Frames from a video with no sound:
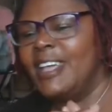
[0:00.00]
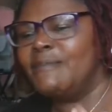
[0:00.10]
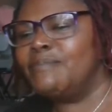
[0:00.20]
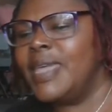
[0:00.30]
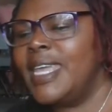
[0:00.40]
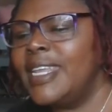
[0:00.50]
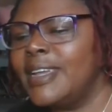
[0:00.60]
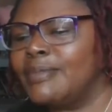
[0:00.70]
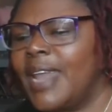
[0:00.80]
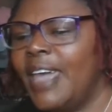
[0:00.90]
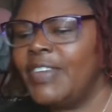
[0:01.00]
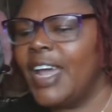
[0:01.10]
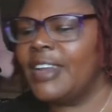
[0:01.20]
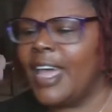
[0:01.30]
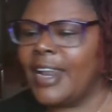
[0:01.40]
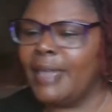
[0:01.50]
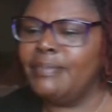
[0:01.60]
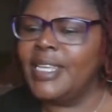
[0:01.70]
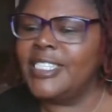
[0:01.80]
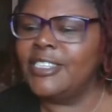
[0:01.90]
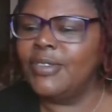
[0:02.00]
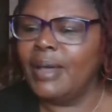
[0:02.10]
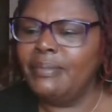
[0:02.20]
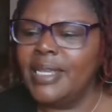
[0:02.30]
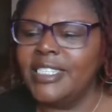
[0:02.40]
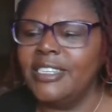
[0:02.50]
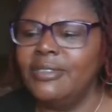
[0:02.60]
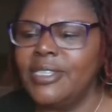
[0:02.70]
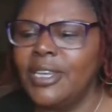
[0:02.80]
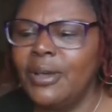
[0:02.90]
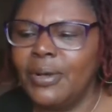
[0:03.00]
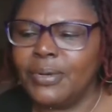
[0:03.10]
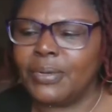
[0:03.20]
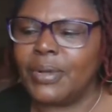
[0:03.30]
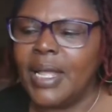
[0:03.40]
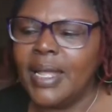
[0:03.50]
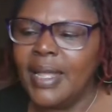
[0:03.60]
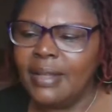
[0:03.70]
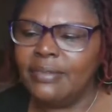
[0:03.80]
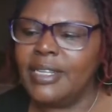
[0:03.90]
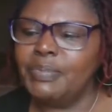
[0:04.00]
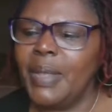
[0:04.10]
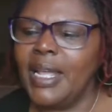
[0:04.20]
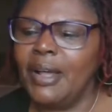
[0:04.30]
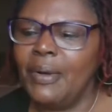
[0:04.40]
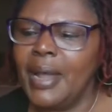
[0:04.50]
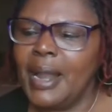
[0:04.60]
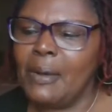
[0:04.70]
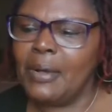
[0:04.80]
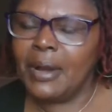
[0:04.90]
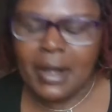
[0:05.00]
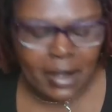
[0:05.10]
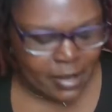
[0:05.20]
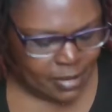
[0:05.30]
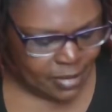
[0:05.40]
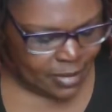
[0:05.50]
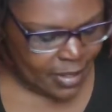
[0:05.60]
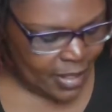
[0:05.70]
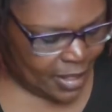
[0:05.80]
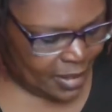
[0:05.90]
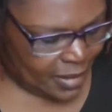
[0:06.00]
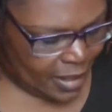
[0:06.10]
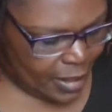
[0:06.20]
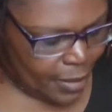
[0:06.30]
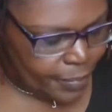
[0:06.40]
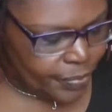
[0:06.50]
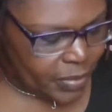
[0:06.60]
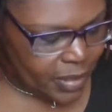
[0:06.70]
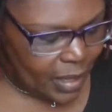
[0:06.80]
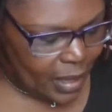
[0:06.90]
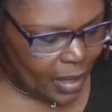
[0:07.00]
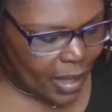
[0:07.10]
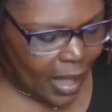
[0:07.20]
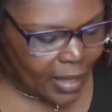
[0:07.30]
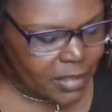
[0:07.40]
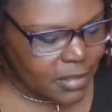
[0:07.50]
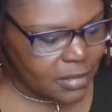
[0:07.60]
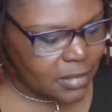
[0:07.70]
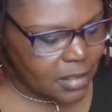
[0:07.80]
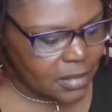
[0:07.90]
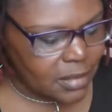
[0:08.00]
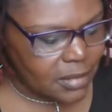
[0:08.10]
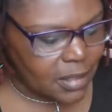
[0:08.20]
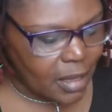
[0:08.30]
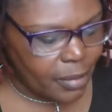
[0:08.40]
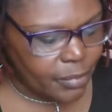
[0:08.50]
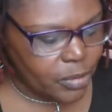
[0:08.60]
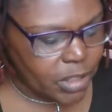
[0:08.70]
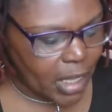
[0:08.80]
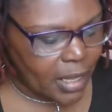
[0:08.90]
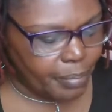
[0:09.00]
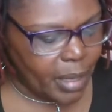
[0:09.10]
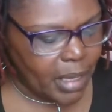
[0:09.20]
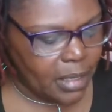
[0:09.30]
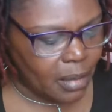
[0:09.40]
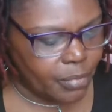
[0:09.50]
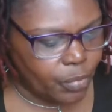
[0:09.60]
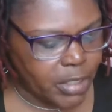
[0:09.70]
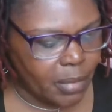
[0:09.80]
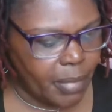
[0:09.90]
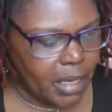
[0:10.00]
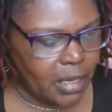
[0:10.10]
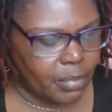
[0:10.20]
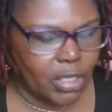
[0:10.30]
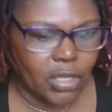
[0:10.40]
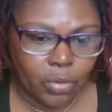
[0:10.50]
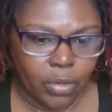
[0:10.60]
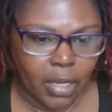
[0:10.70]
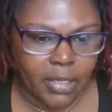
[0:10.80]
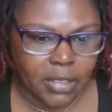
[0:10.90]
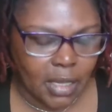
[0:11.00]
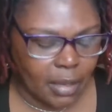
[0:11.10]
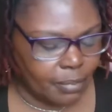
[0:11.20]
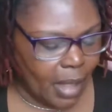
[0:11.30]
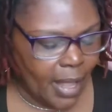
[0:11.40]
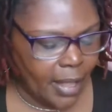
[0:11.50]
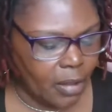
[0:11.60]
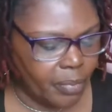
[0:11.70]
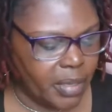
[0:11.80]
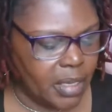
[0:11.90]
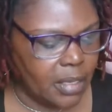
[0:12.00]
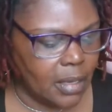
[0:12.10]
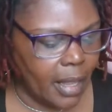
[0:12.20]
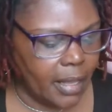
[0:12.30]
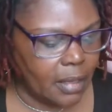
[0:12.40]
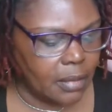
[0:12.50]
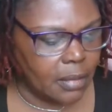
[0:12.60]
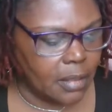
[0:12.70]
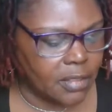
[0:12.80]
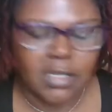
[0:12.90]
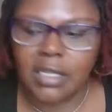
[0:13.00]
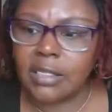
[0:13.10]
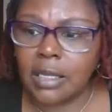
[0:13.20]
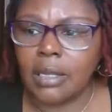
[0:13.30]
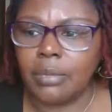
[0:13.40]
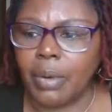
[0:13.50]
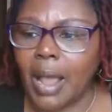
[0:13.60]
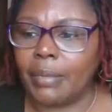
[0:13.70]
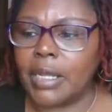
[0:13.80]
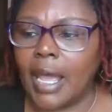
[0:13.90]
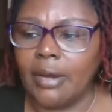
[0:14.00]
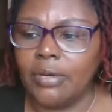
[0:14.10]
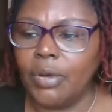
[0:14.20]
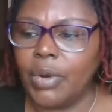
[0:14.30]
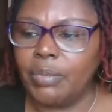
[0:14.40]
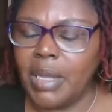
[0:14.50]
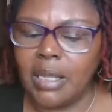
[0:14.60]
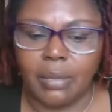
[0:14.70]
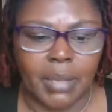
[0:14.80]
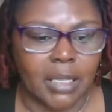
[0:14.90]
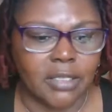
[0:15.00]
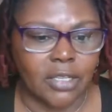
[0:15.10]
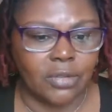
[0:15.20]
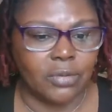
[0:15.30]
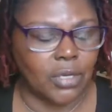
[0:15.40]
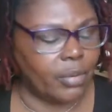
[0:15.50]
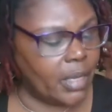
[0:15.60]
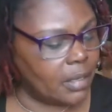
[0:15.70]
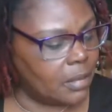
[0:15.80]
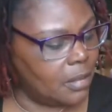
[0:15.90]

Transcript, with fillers: Medium, laughing out loud, I miss you. I miss you too. What's been going on, girl? Um, yeah, I, this is, um, you say a medium. What's a medium to you? Because mine going to be like a sixteen probably. I don't know what a medium is to you, Joanna.